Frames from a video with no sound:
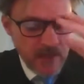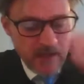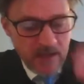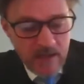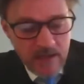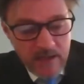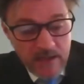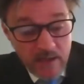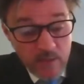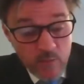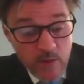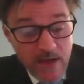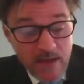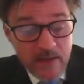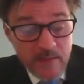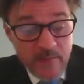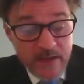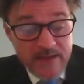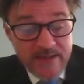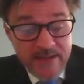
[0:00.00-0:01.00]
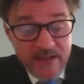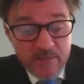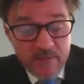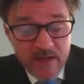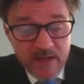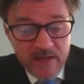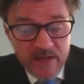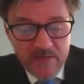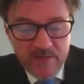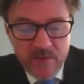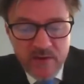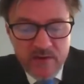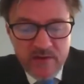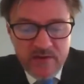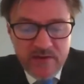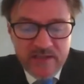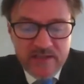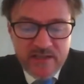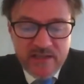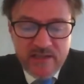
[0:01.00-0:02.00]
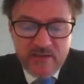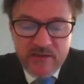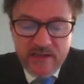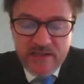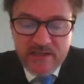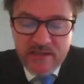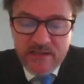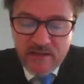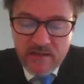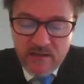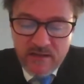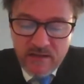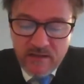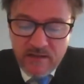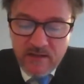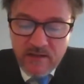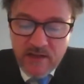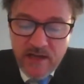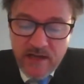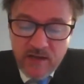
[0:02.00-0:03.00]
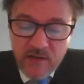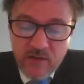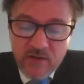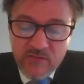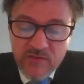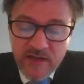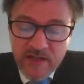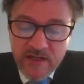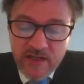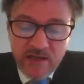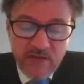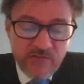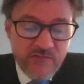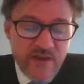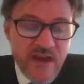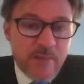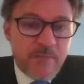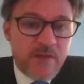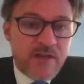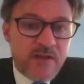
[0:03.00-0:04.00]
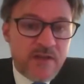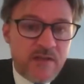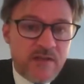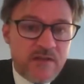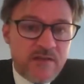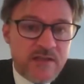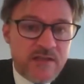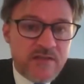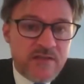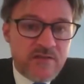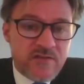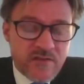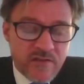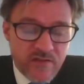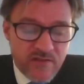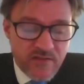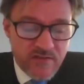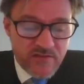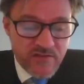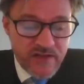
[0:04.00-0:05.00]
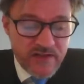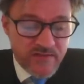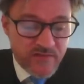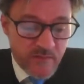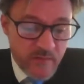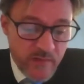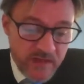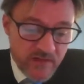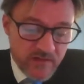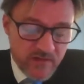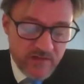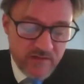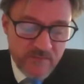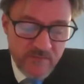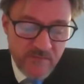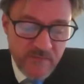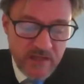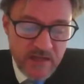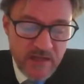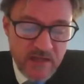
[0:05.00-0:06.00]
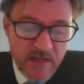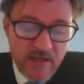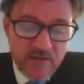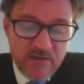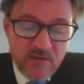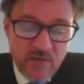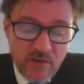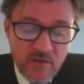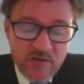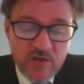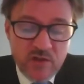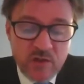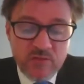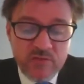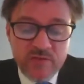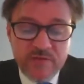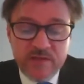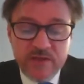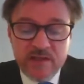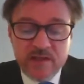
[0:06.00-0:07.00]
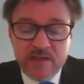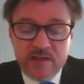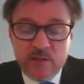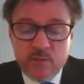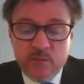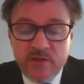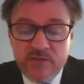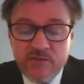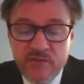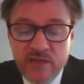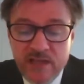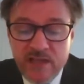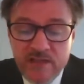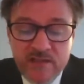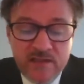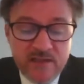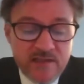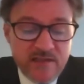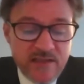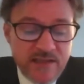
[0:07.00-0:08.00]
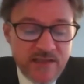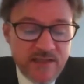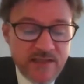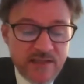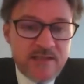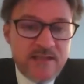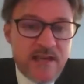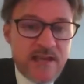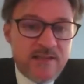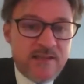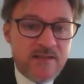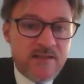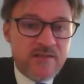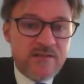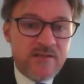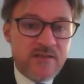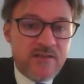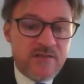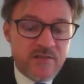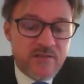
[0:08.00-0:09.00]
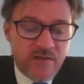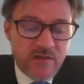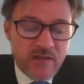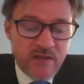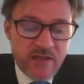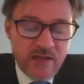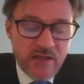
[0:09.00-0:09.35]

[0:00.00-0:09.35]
Yet, while the pandemic is further accelerating uh, an already rapid digital transformation, it's also revealed that we're really just getting started on this journey.